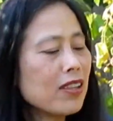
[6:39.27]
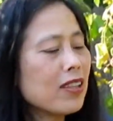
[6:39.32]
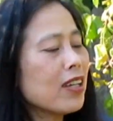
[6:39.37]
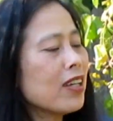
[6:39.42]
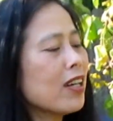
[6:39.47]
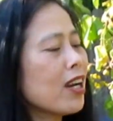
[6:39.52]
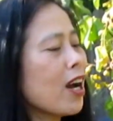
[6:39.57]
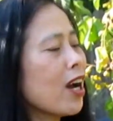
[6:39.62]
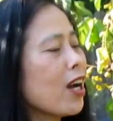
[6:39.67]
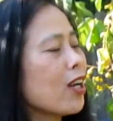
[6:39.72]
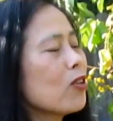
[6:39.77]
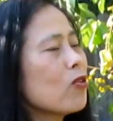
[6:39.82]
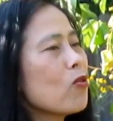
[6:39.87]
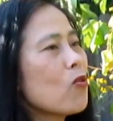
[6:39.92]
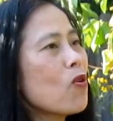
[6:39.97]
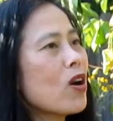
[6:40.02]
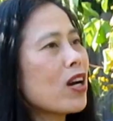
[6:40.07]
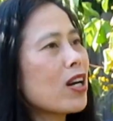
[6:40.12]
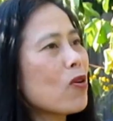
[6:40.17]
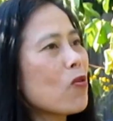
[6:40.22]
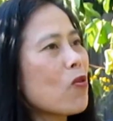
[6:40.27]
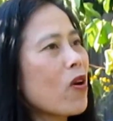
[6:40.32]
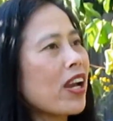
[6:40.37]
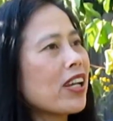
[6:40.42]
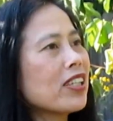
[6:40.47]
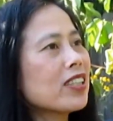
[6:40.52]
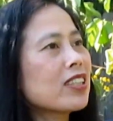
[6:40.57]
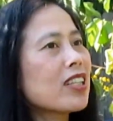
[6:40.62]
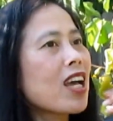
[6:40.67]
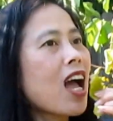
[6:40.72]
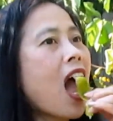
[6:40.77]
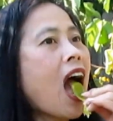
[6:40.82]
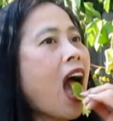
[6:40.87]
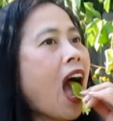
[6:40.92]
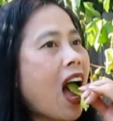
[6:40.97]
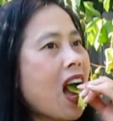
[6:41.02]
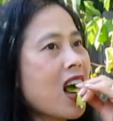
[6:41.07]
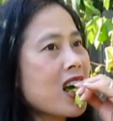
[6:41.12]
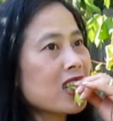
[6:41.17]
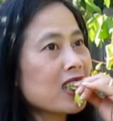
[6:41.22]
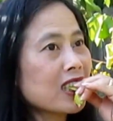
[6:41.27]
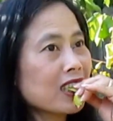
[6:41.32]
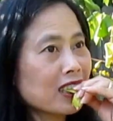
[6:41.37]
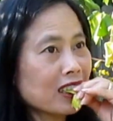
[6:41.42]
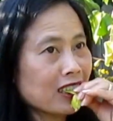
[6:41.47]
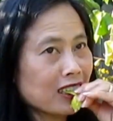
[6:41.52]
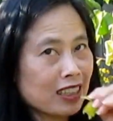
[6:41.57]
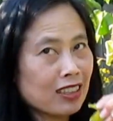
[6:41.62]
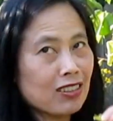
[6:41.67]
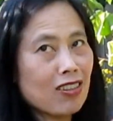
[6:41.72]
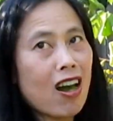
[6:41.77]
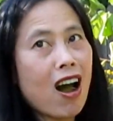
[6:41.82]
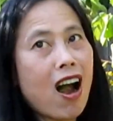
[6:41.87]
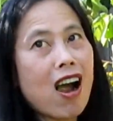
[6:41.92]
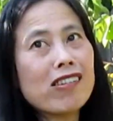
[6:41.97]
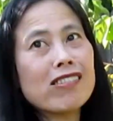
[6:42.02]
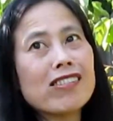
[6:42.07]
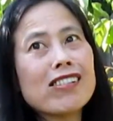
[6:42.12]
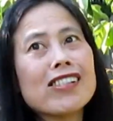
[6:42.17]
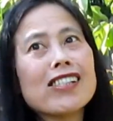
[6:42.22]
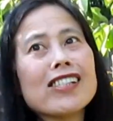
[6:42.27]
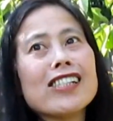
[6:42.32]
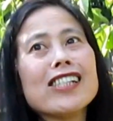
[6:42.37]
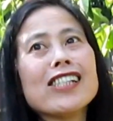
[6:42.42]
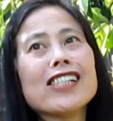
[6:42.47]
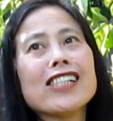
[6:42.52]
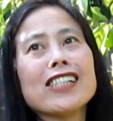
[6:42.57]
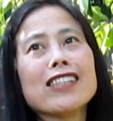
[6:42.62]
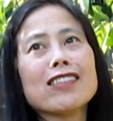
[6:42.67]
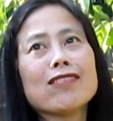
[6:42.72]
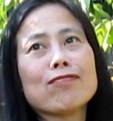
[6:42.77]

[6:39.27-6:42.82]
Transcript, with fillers: and then I don't want to waste. I yeah, eat it.